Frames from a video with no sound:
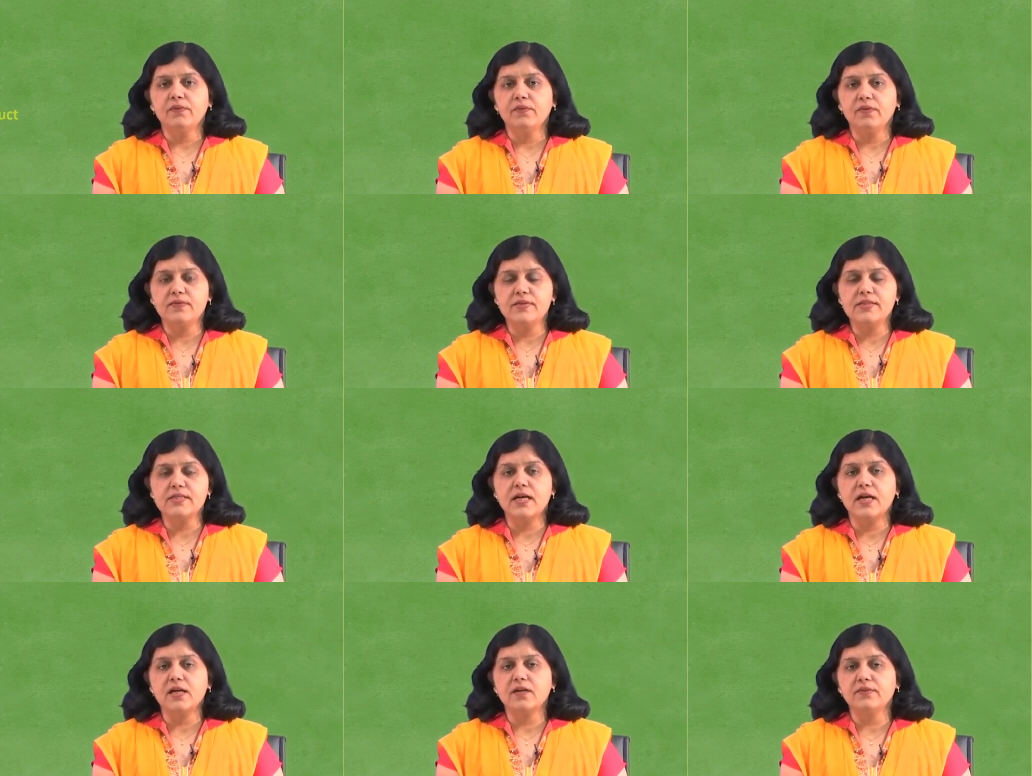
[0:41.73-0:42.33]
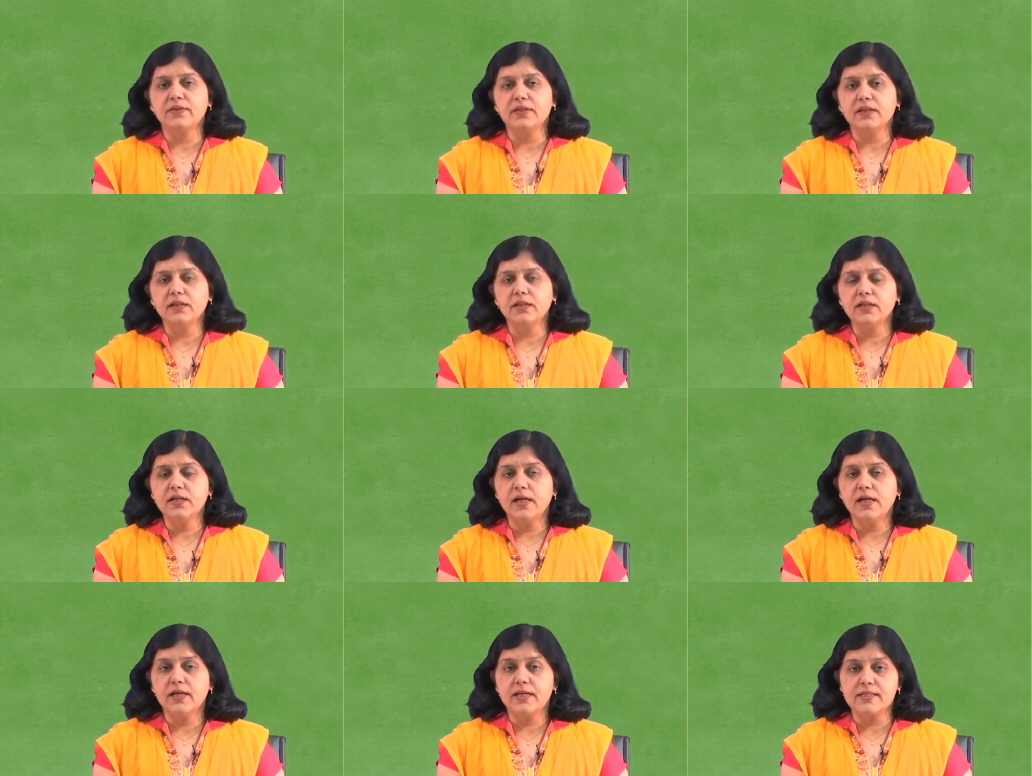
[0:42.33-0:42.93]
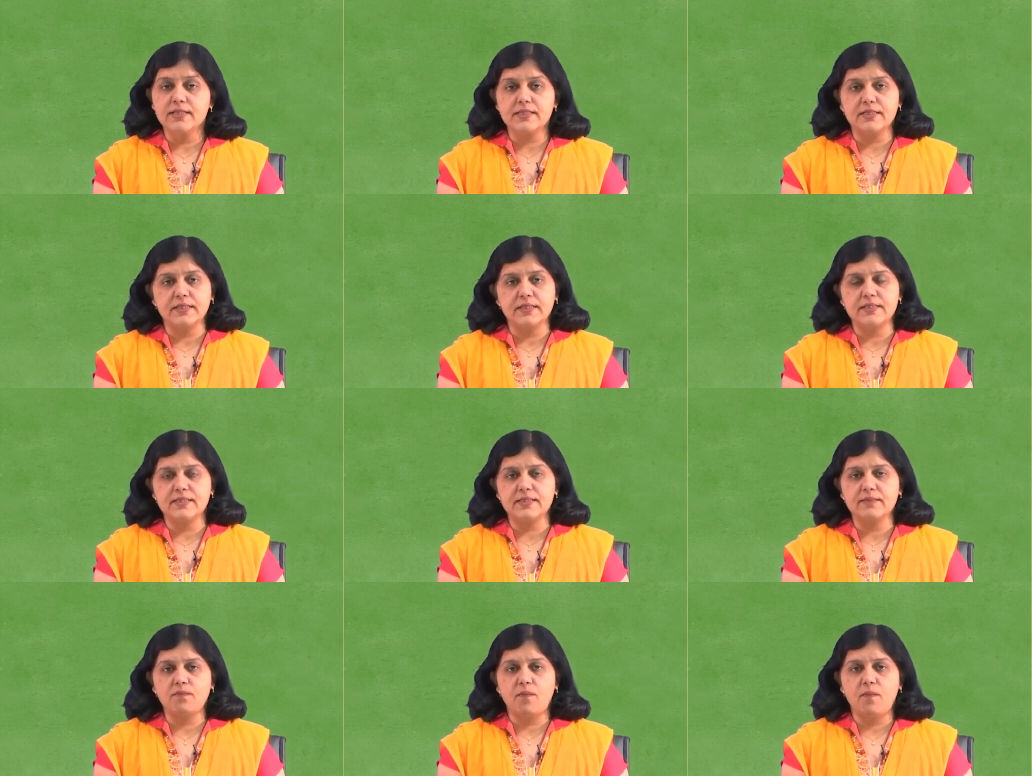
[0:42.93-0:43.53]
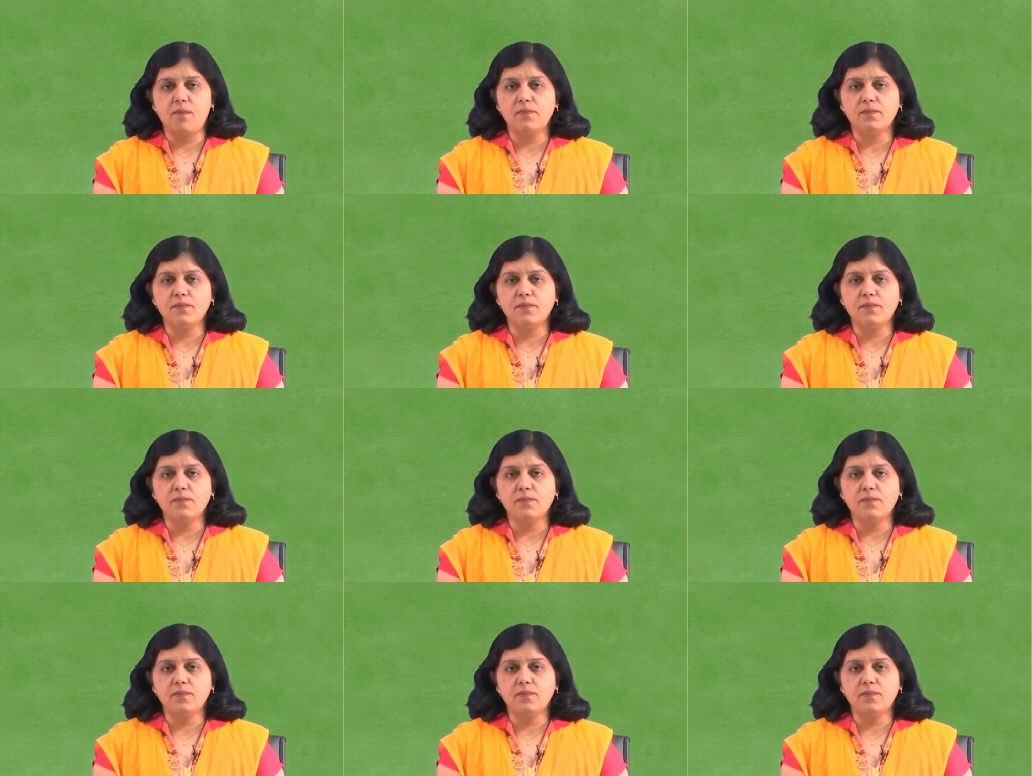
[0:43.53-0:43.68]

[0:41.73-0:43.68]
we will start with the distance.